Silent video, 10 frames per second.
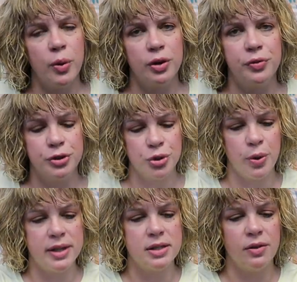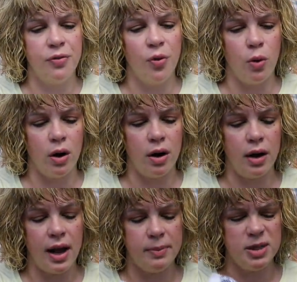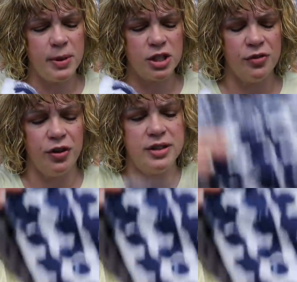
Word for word: wonderful choice for, um, especially for a